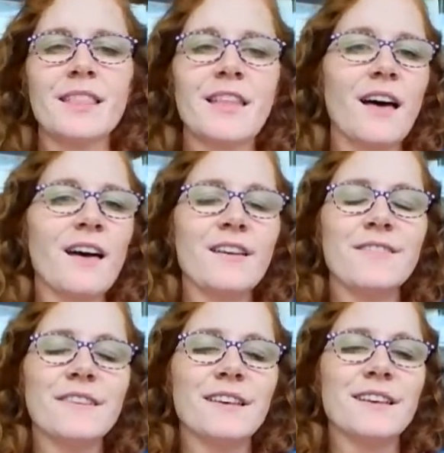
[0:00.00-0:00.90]

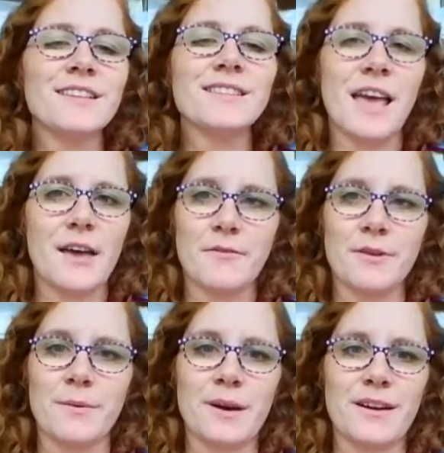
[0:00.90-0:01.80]
Love is
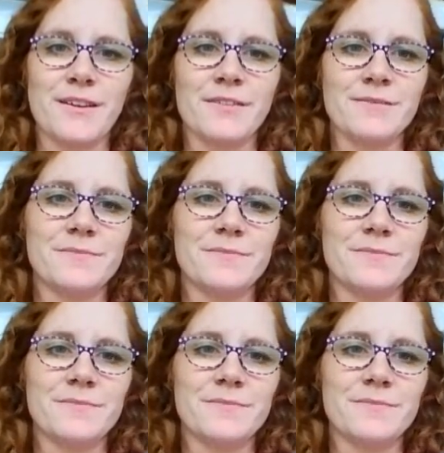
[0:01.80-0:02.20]
everywhere.